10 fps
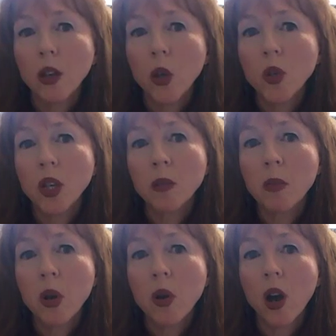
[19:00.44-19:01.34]
using the
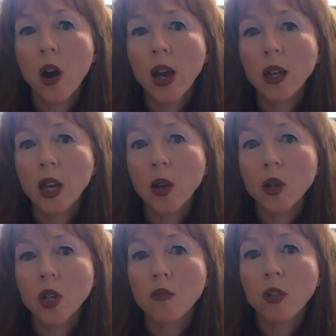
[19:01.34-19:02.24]
mirror I
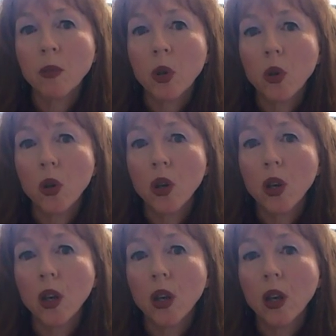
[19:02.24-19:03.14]
inherited from her
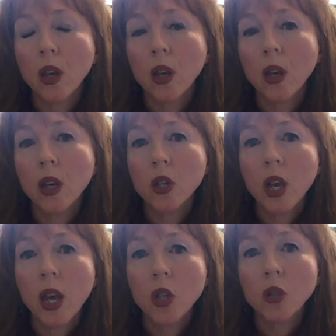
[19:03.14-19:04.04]

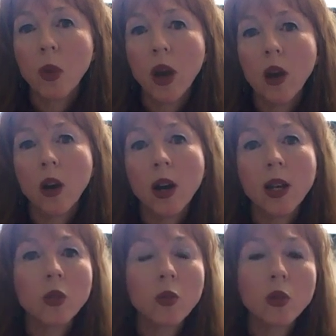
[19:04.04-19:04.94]
to edge my
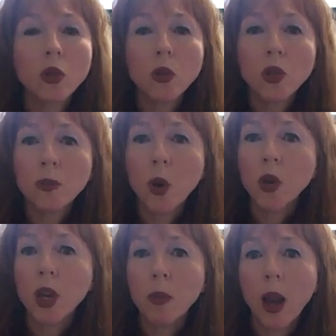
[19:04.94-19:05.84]
eyes with two
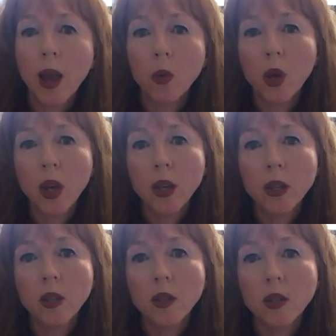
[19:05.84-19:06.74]
smoky black
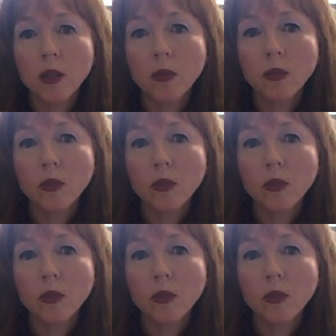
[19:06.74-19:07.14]
wings.